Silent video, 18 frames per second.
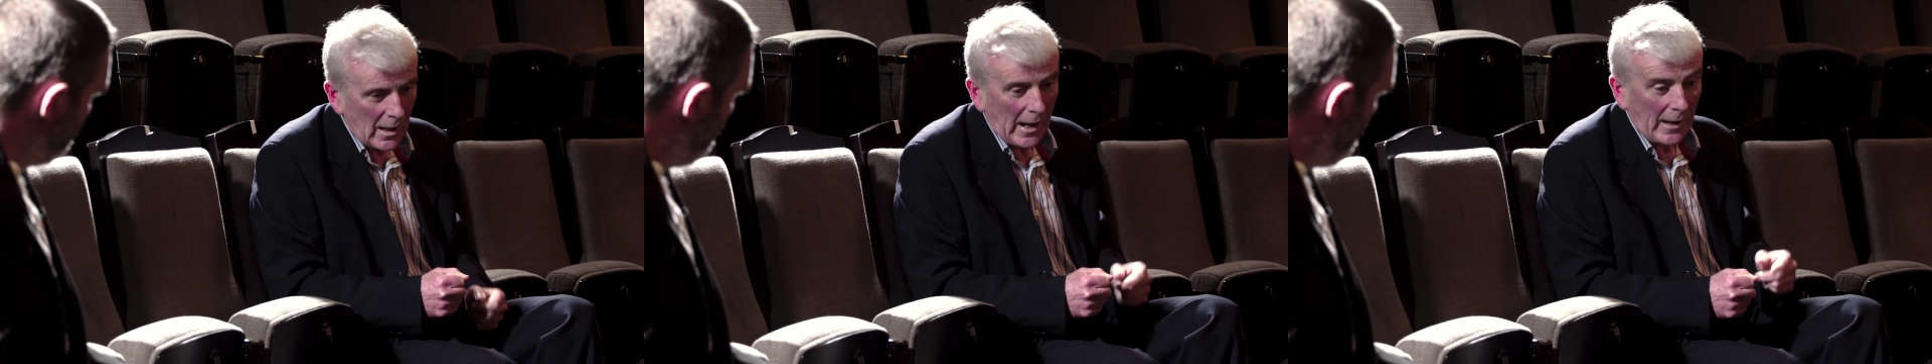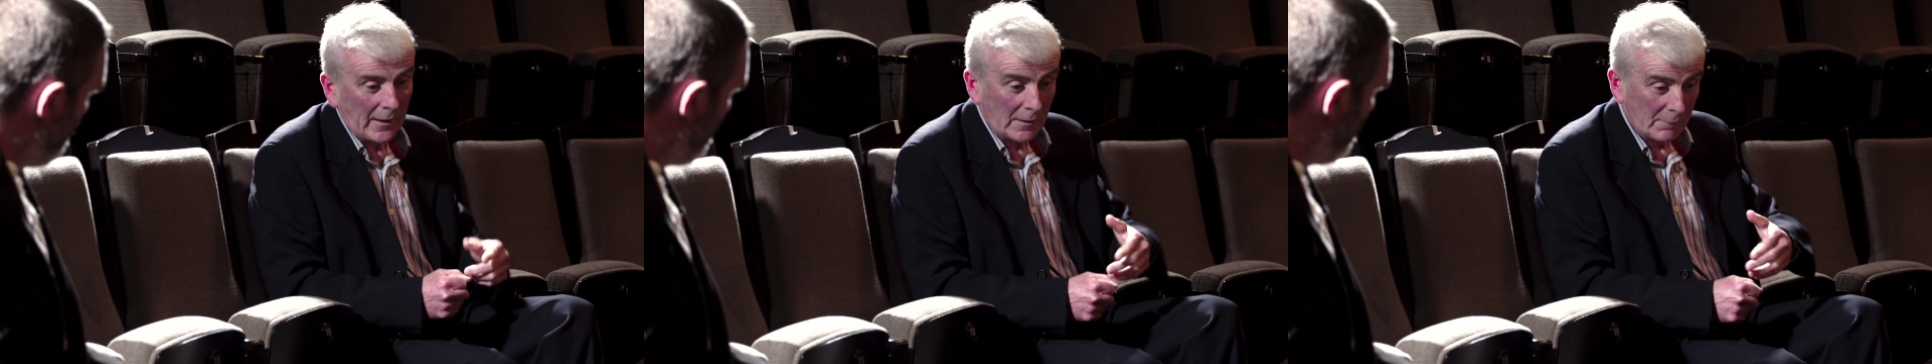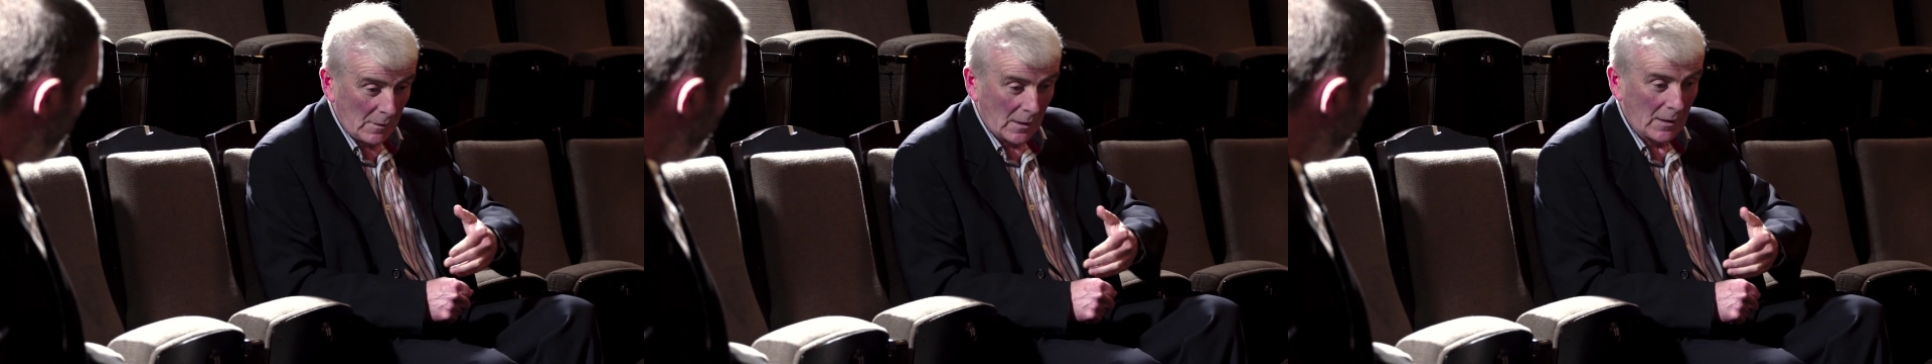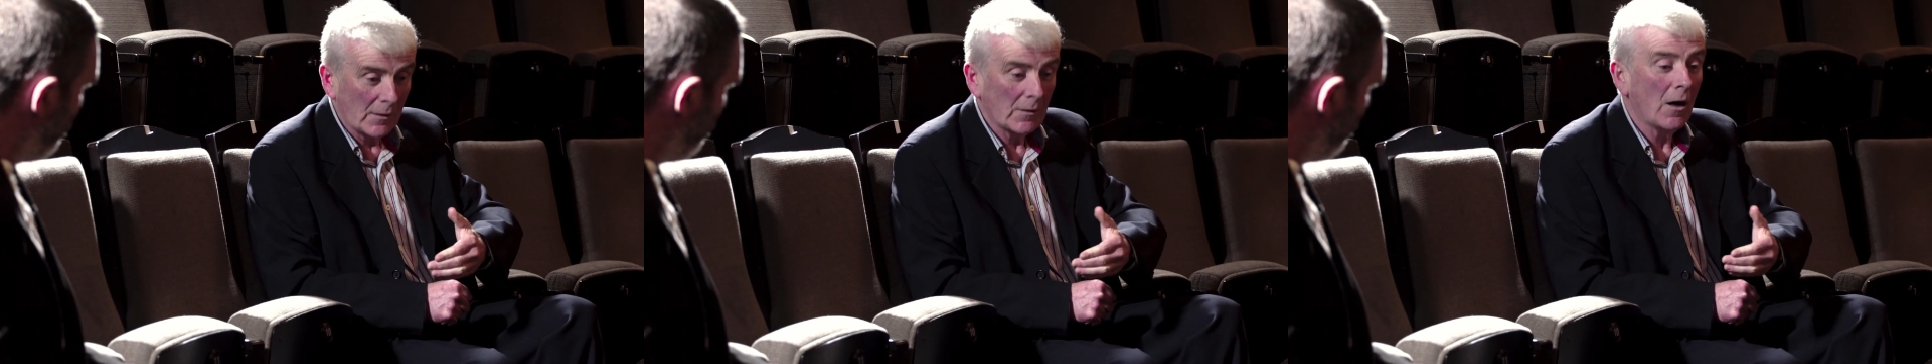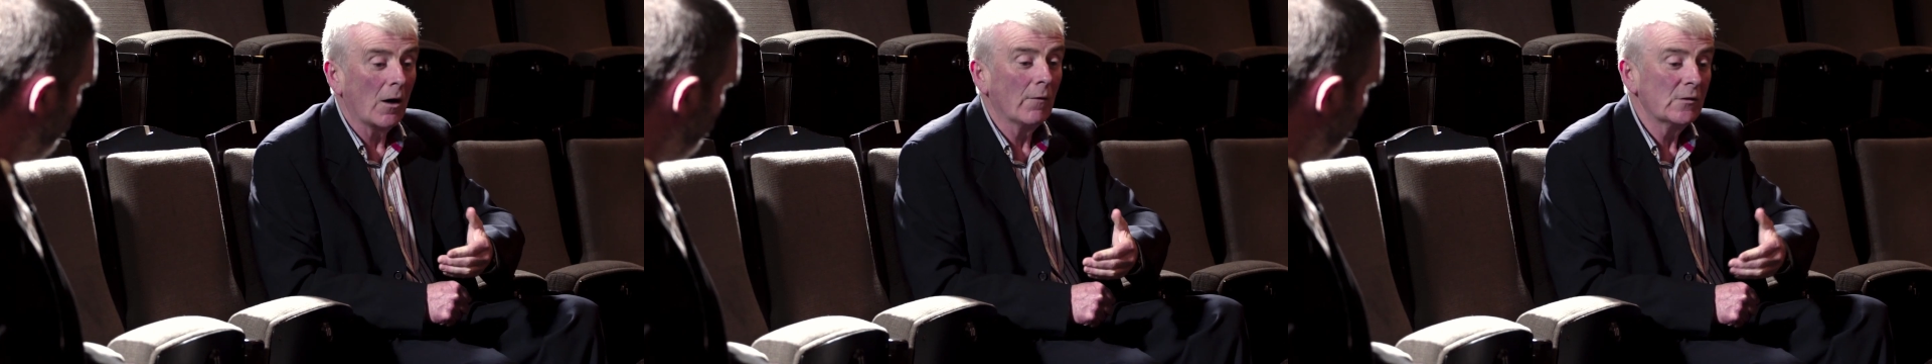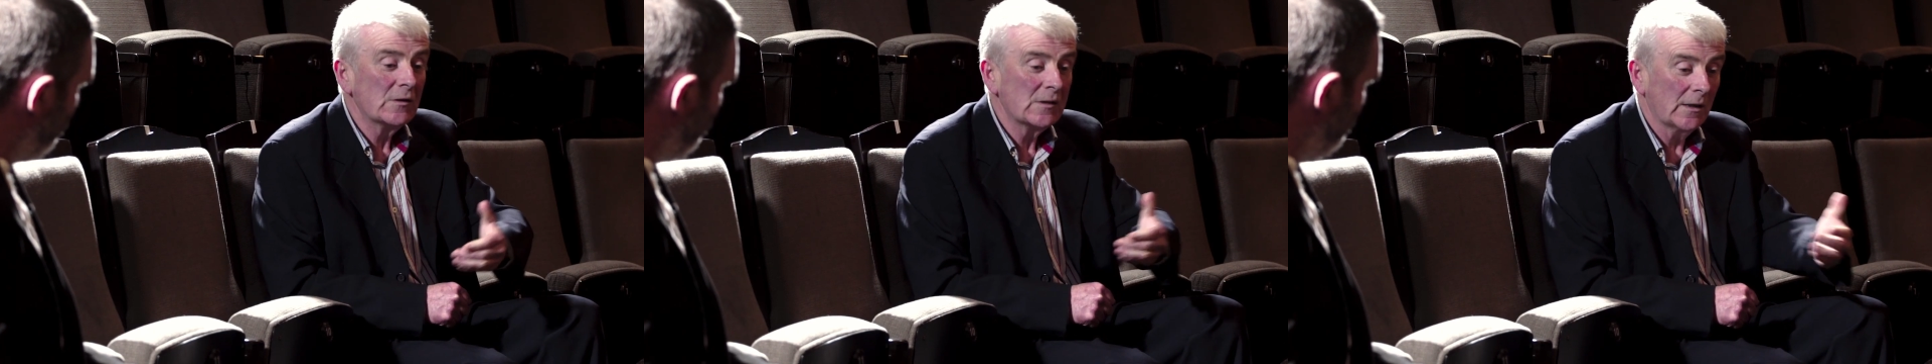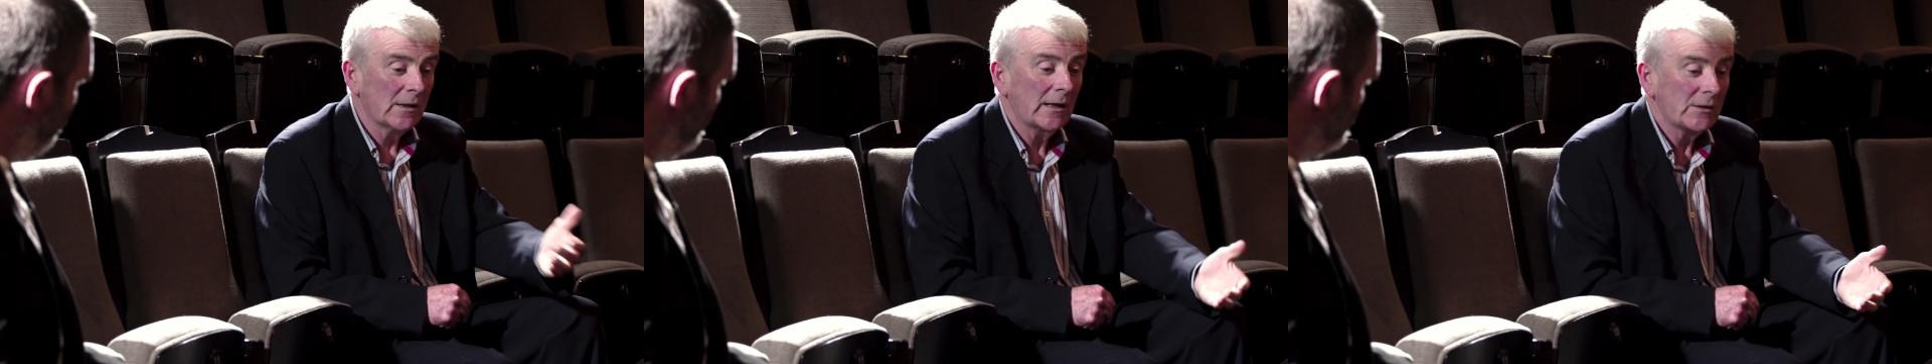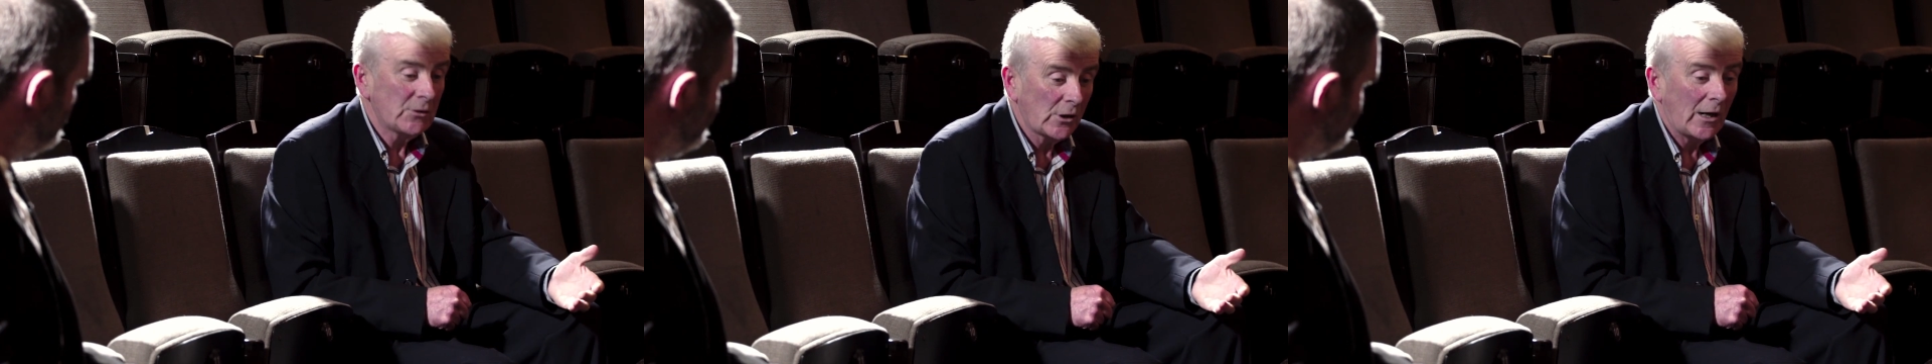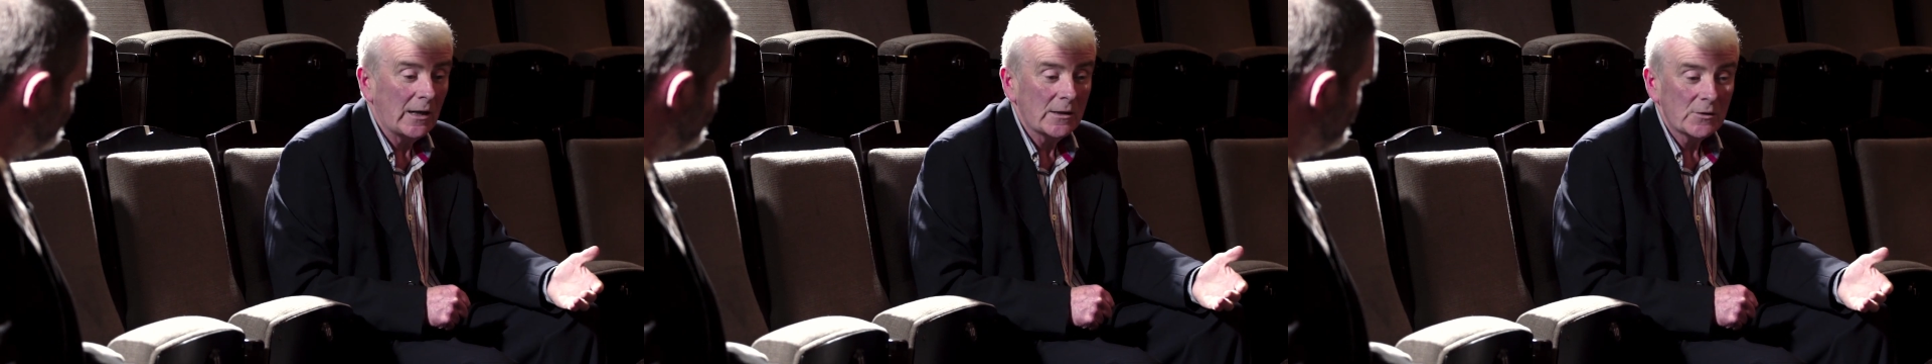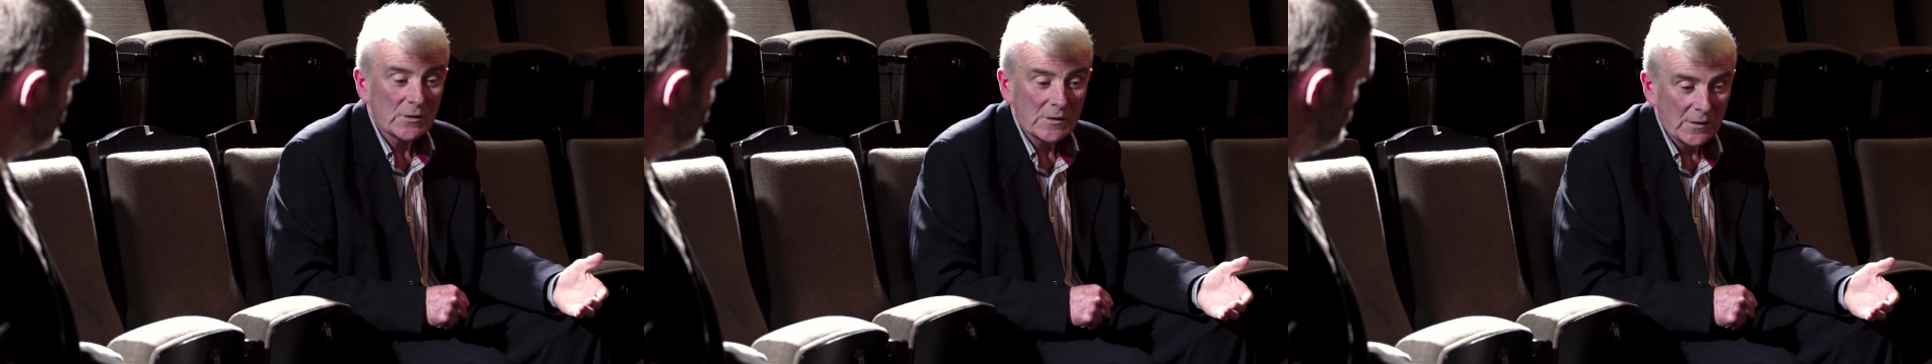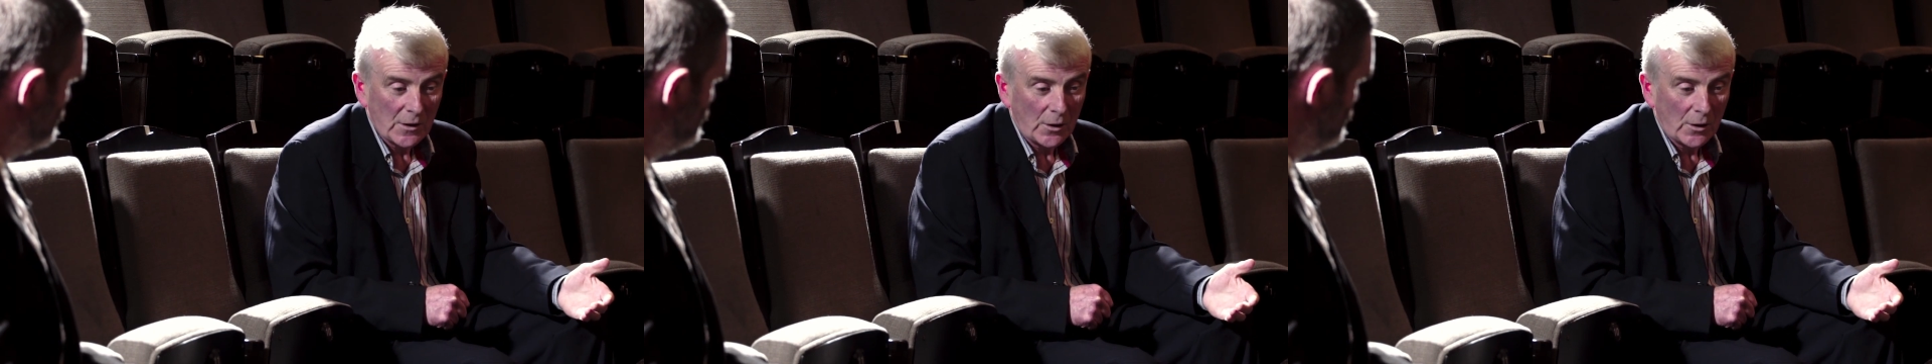and it obviously that challenge is